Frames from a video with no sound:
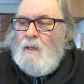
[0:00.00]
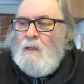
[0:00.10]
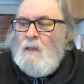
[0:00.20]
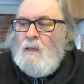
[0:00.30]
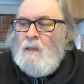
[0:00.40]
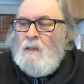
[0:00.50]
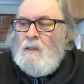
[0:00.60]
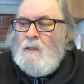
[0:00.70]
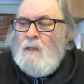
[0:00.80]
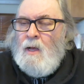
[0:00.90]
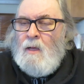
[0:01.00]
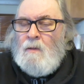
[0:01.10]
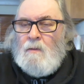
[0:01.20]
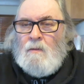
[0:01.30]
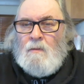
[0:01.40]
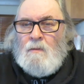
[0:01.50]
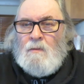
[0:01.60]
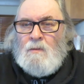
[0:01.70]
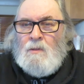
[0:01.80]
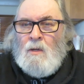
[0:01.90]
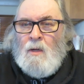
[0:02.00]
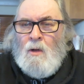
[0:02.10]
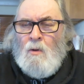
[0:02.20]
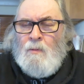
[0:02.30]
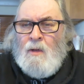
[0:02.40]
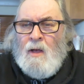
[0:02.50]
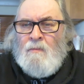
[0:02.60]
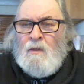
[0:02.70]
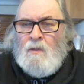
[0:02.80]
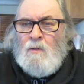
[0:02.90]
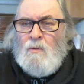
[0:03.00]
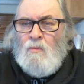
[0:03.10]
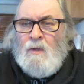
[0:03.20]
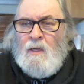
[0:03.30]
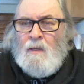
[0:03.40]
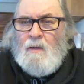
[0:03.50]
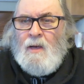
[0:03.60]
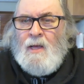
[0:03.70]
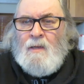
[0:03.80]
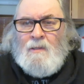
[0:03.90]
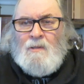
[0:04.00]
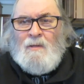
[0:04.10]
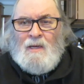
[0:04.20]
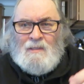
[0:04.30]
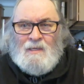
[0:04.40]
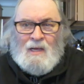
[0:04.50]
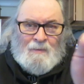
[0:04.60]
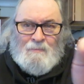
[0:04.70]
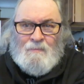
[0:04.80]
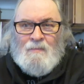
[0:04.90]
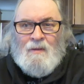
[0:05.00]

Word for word: and yeah. So I hope you have a good new week and until next time.